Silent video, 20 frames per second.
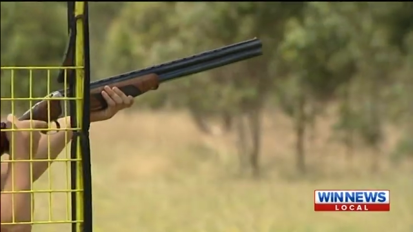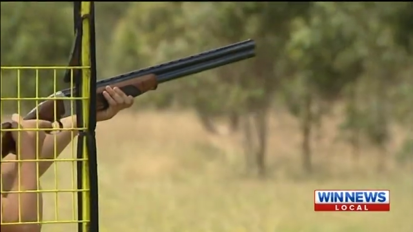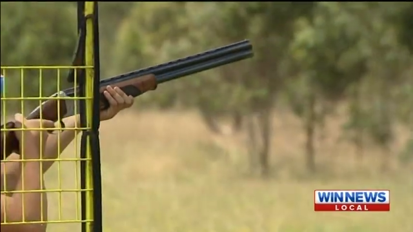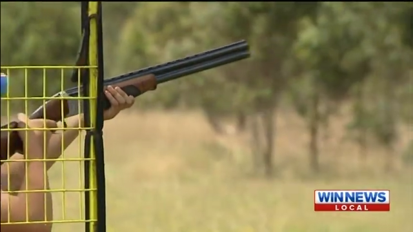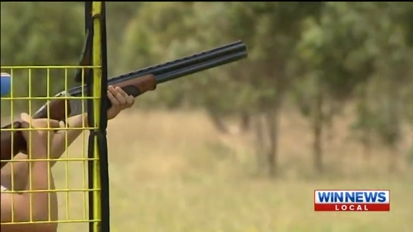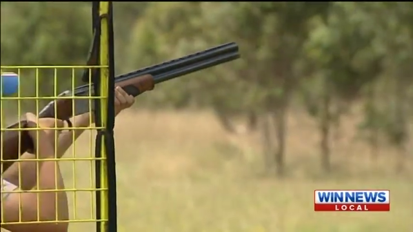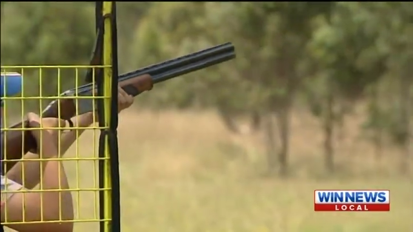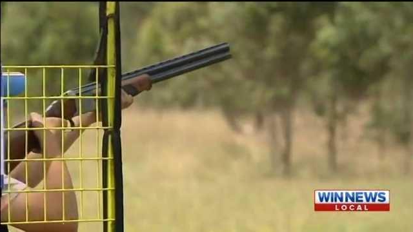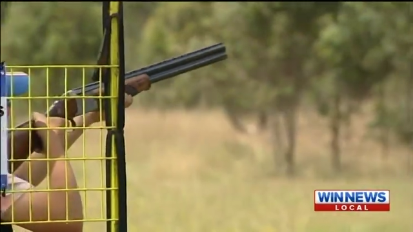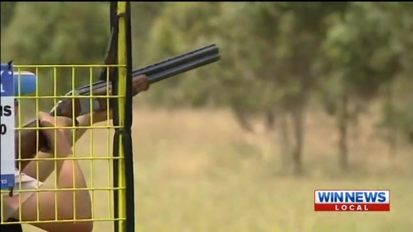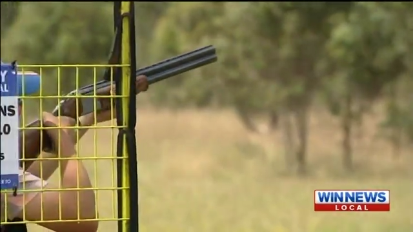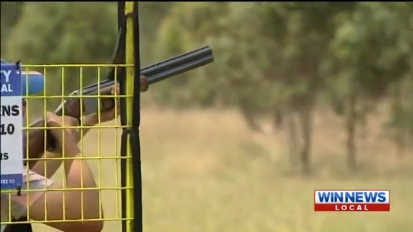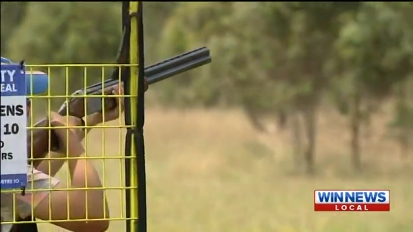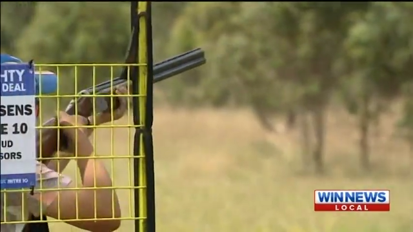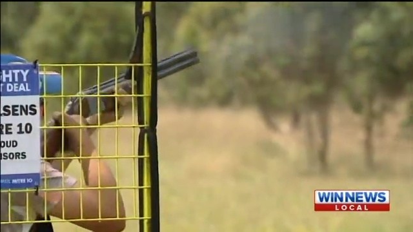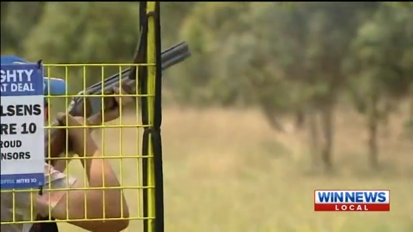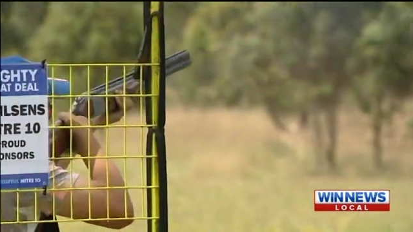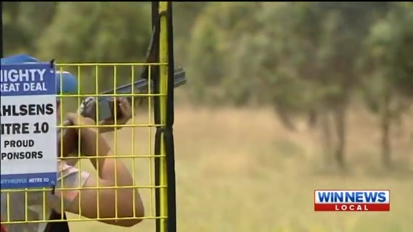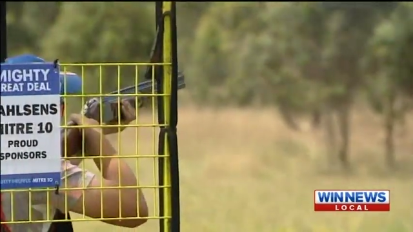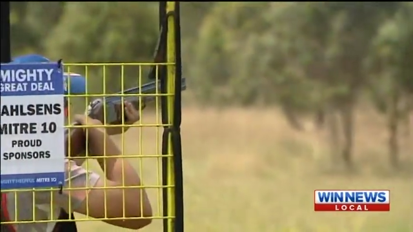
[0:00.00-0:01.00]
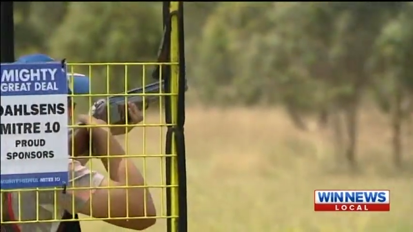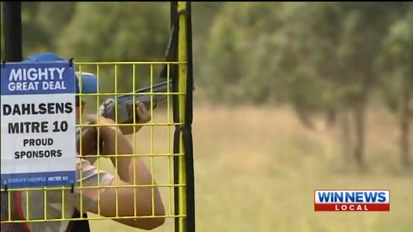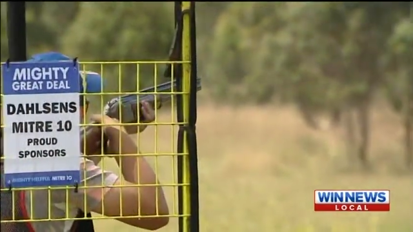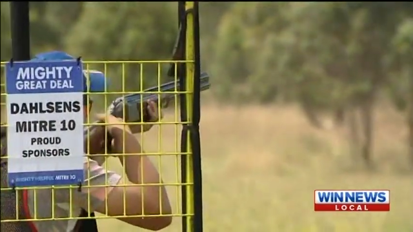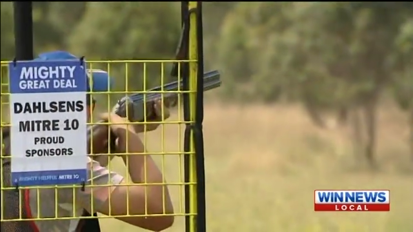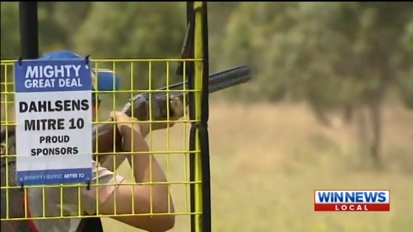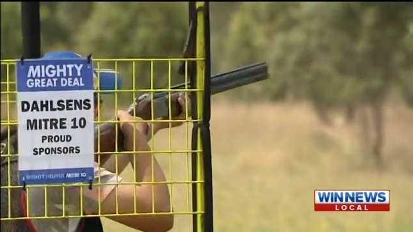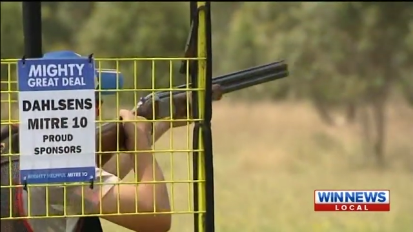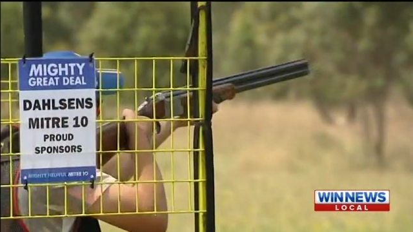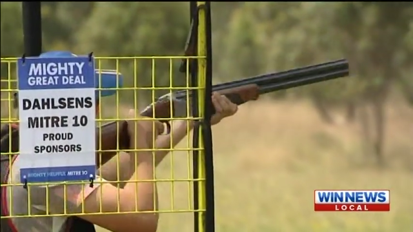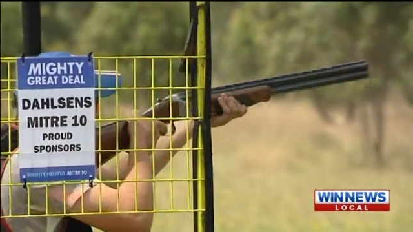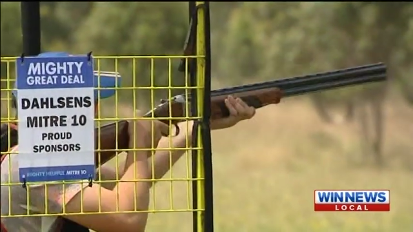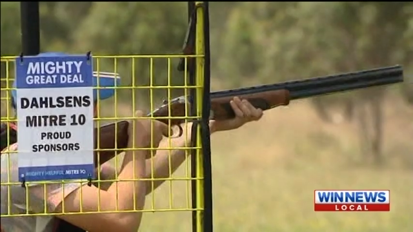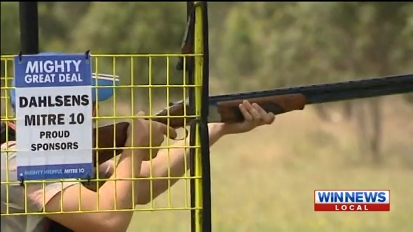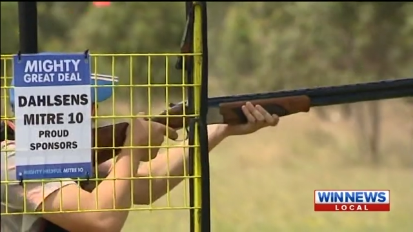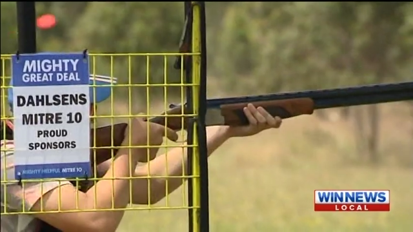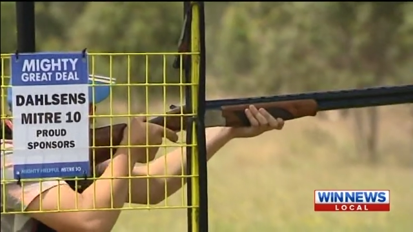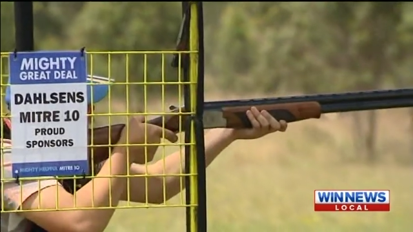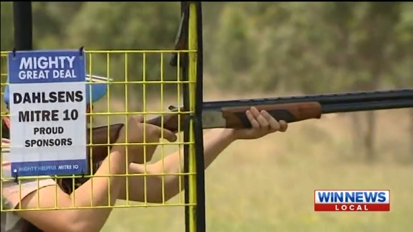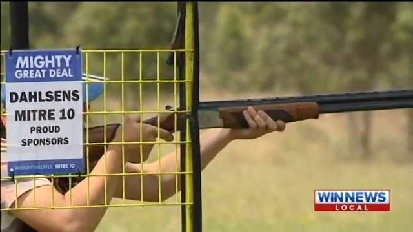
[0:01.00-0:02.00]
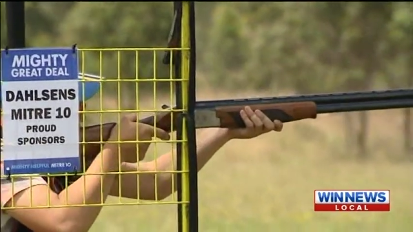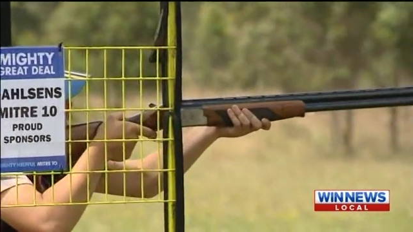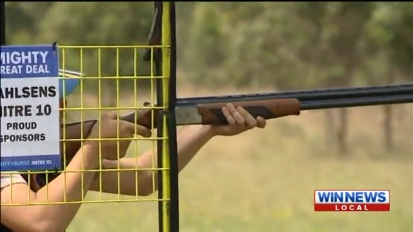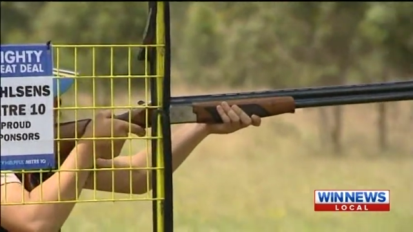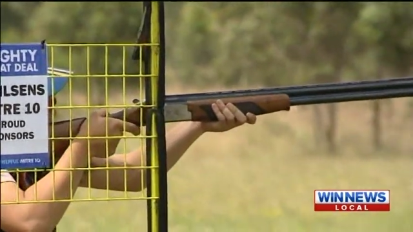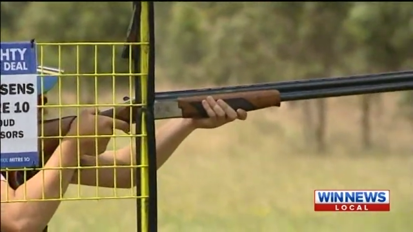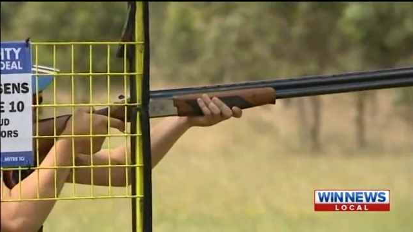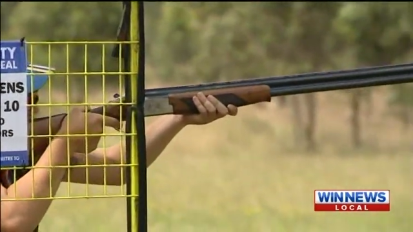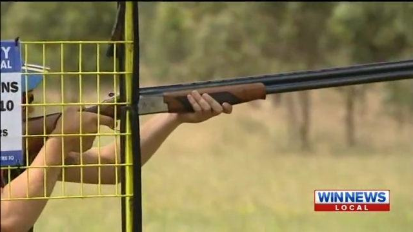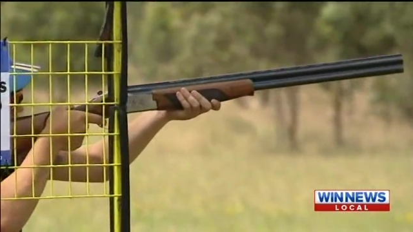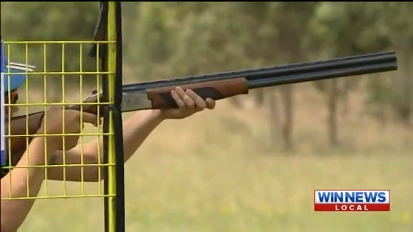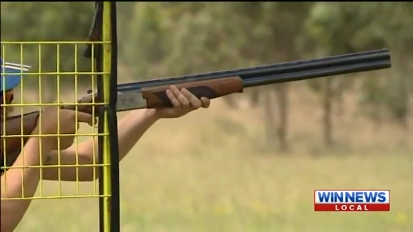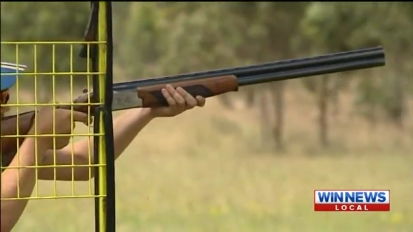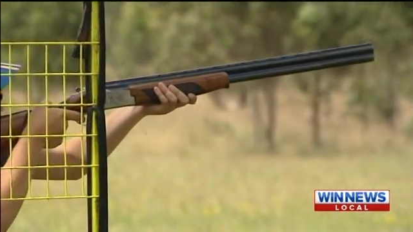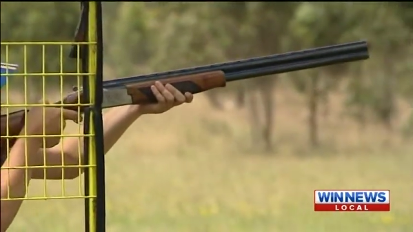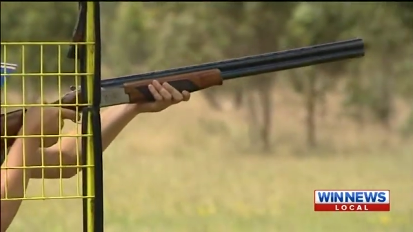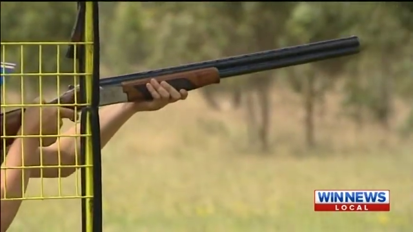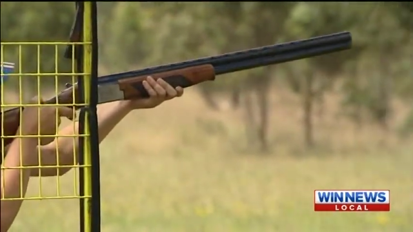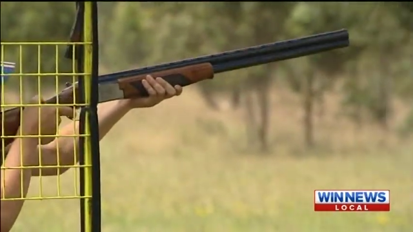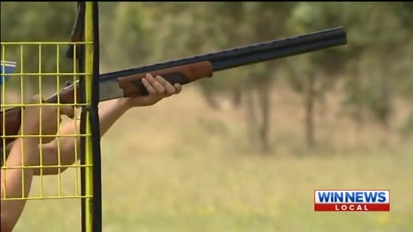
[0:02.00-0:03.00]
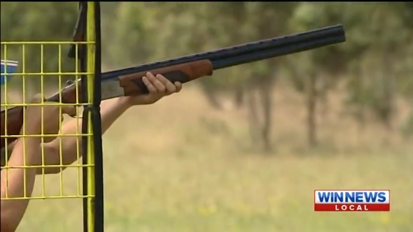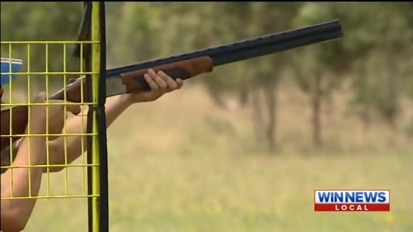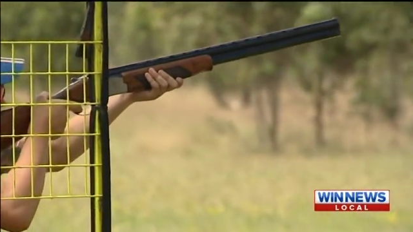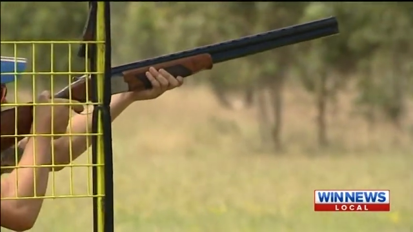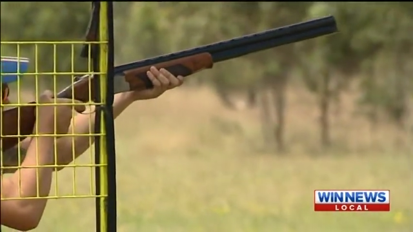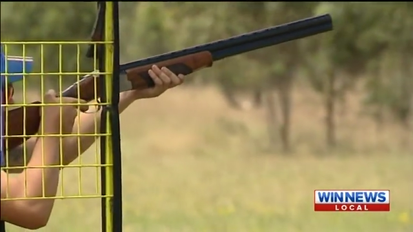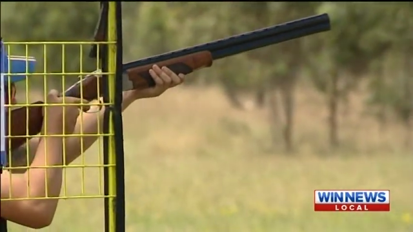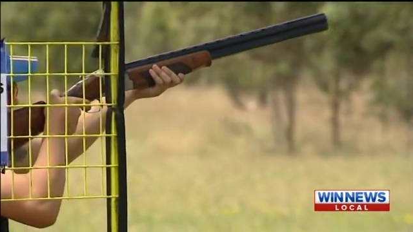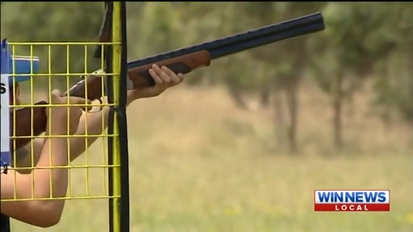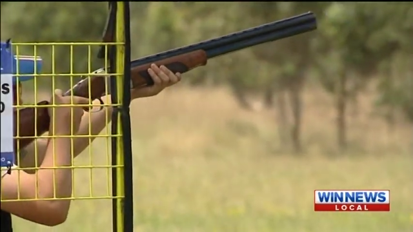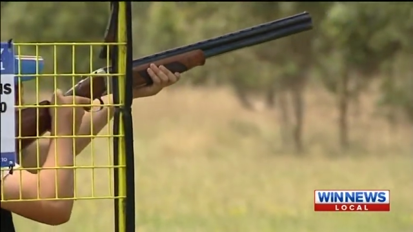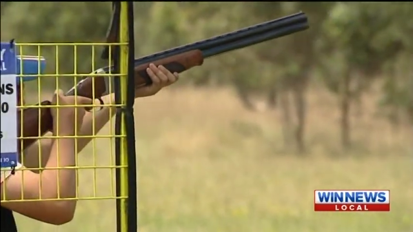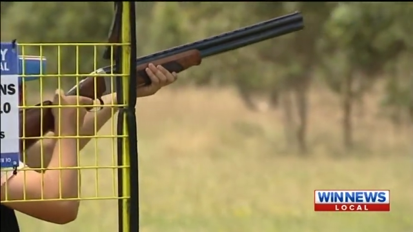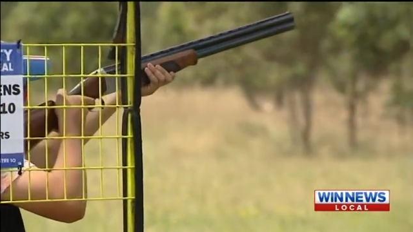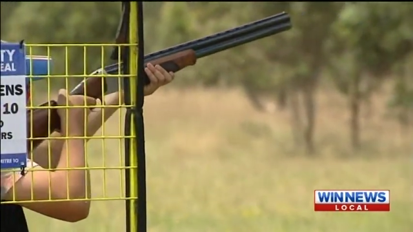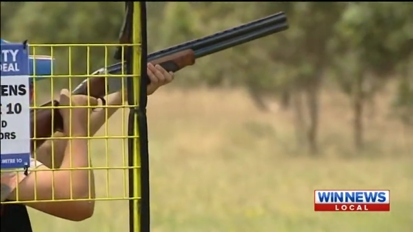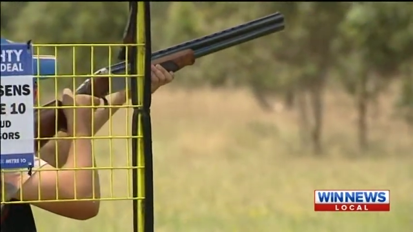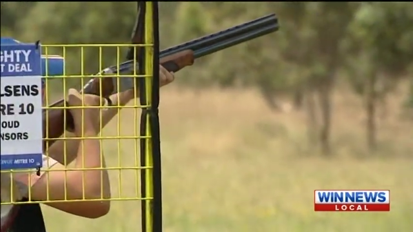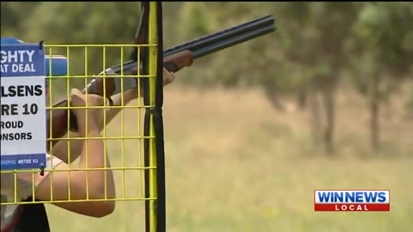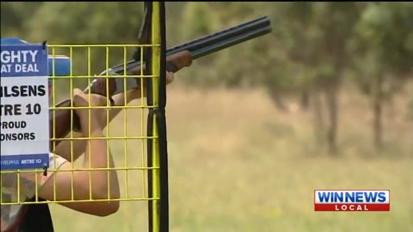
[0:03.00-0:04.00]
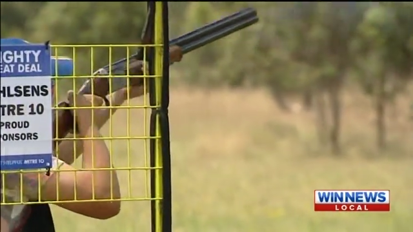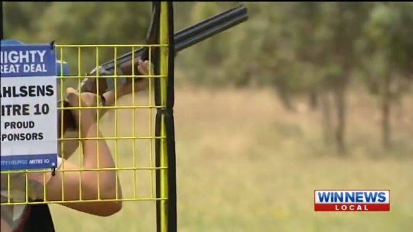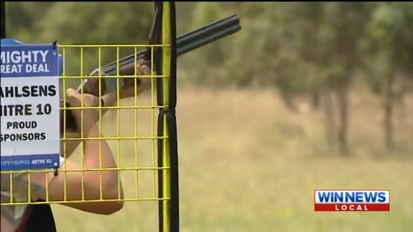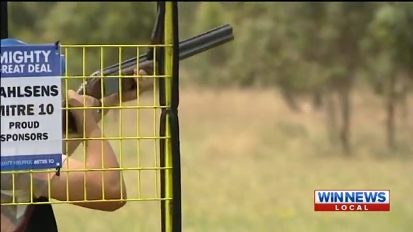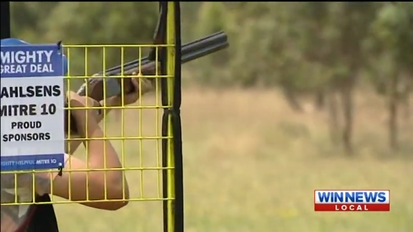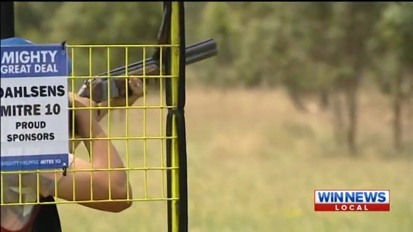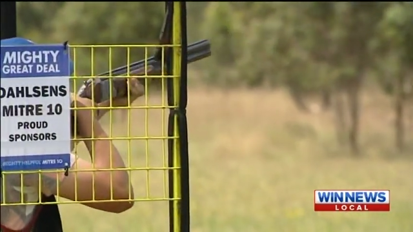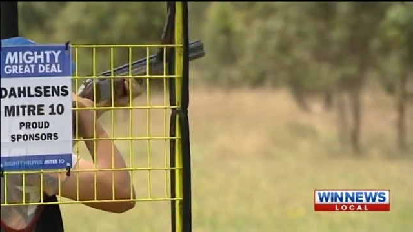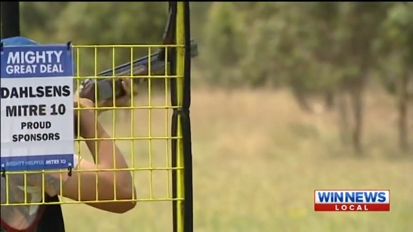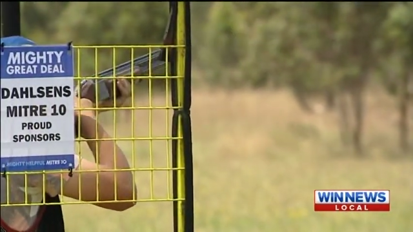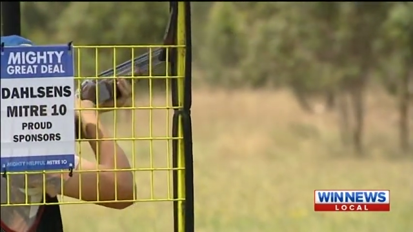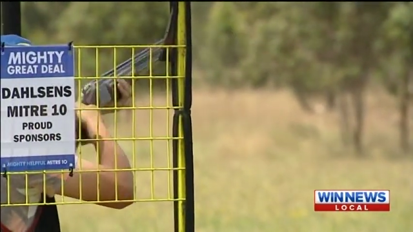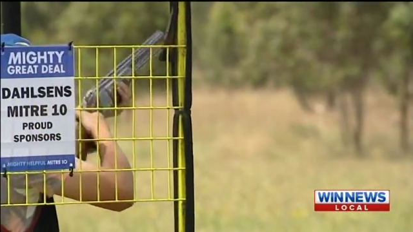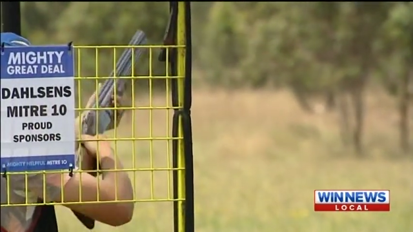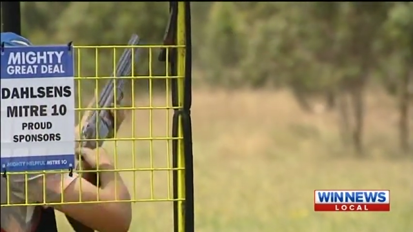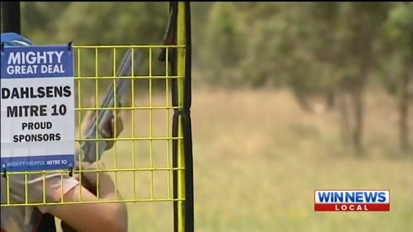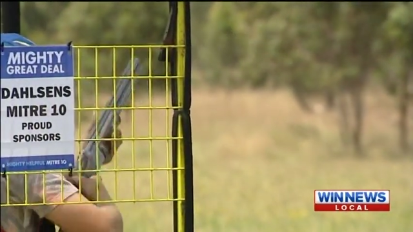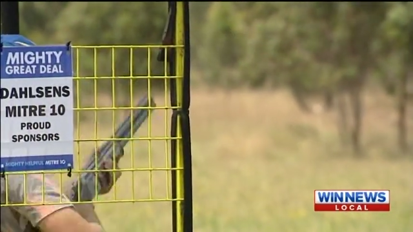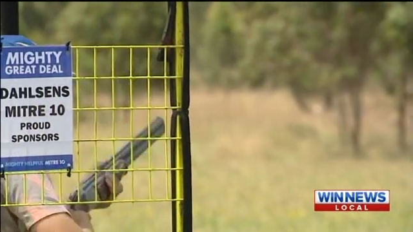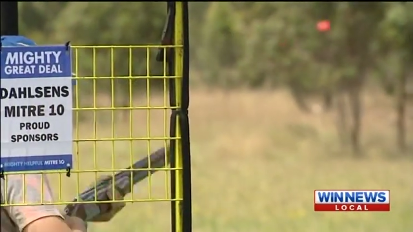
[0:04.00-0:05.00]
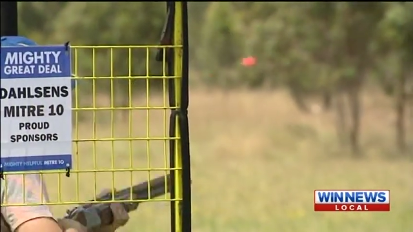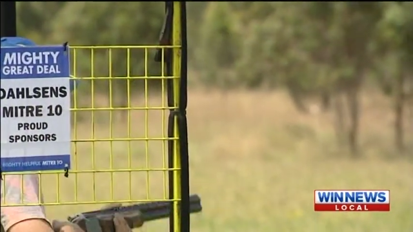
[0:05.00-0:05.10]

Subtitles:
(no speaker visible)